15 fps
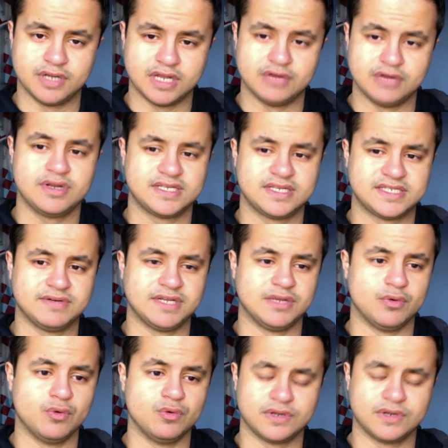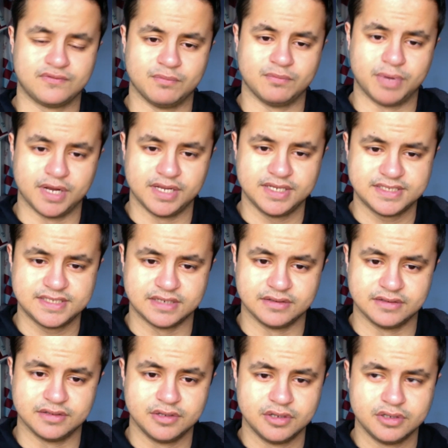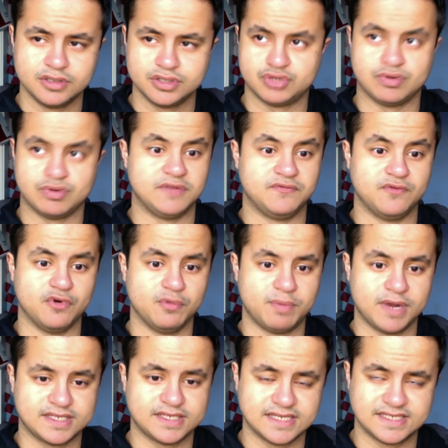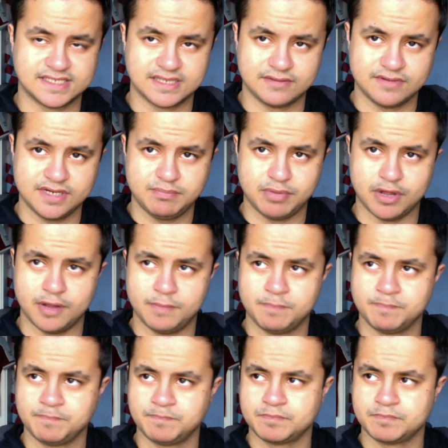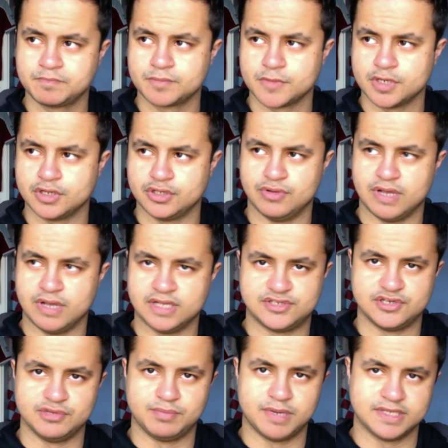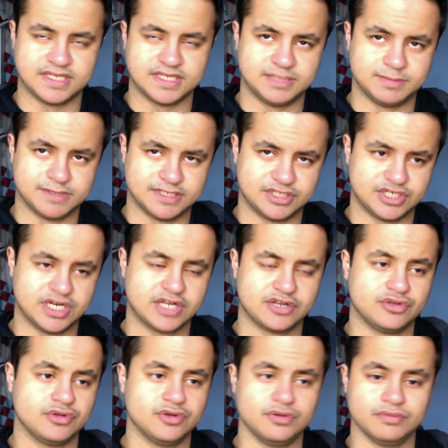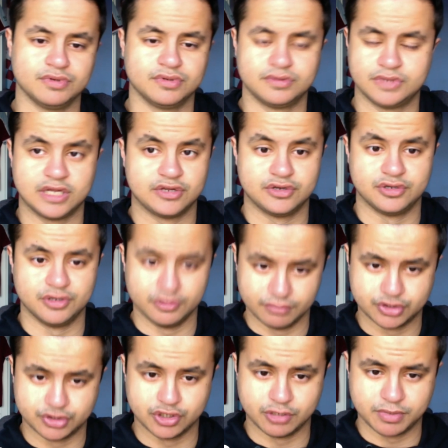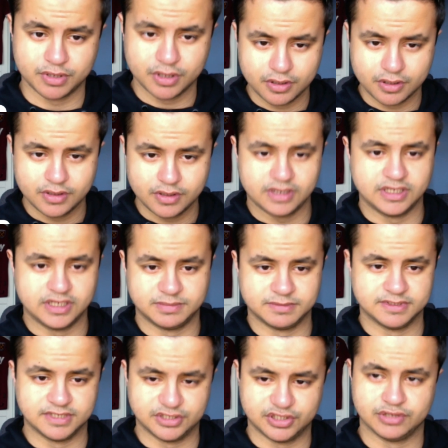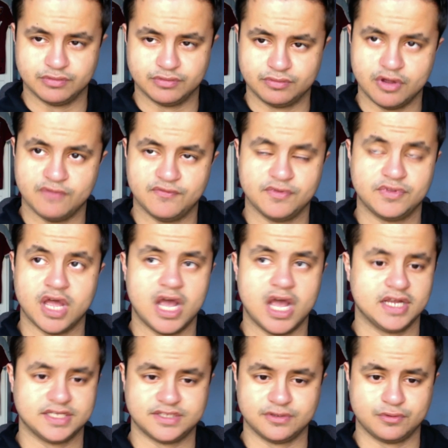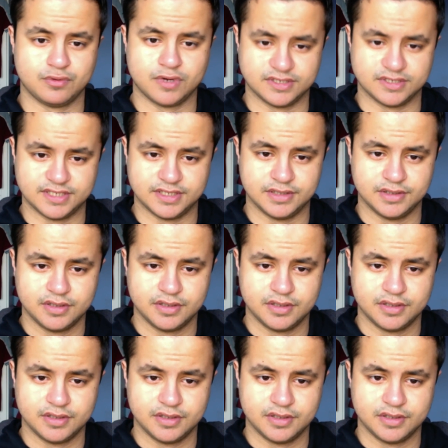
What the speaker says: And not necessarily all different players and 24 players necessarily, but you had two players in each position that could do you a job in each position of the highest of quality.